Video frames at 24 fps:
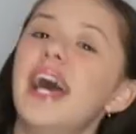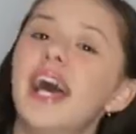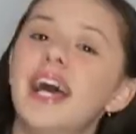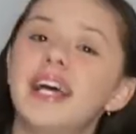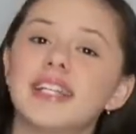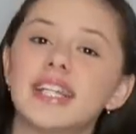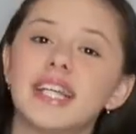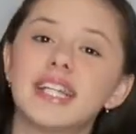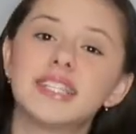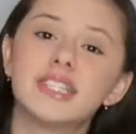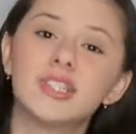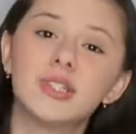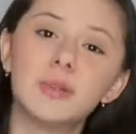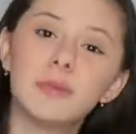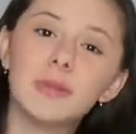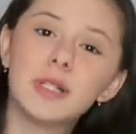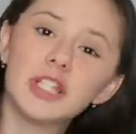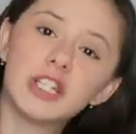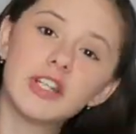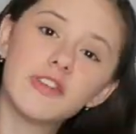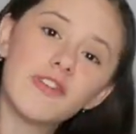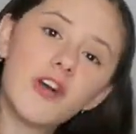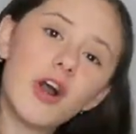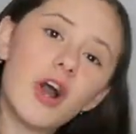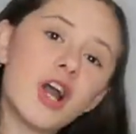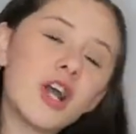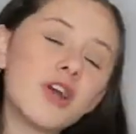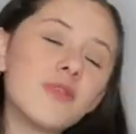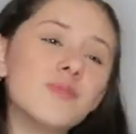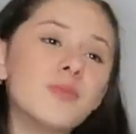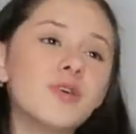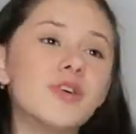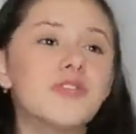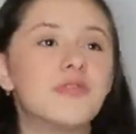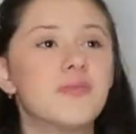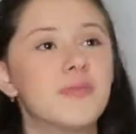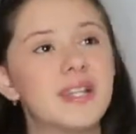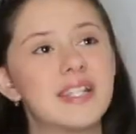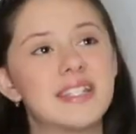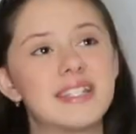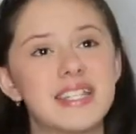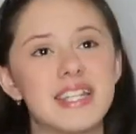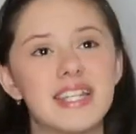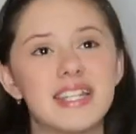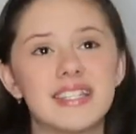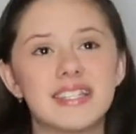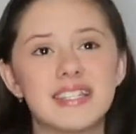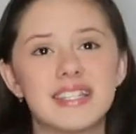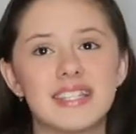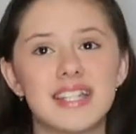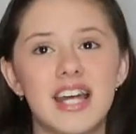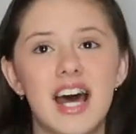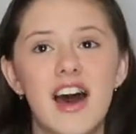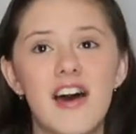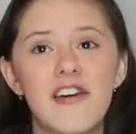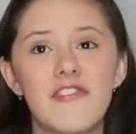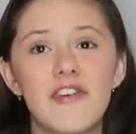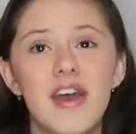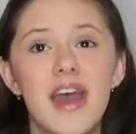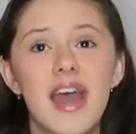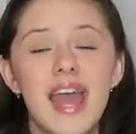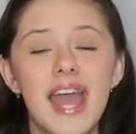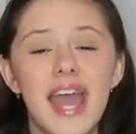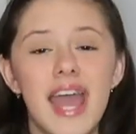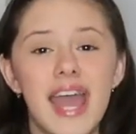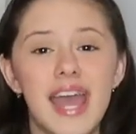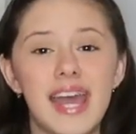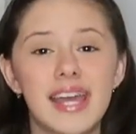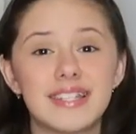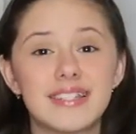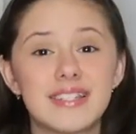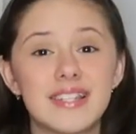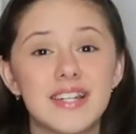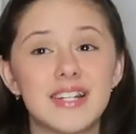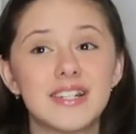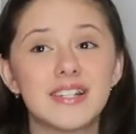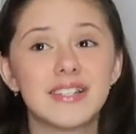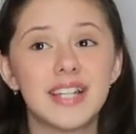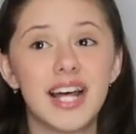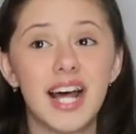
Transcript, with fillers: and like do a bunch of arm movements and stuff and so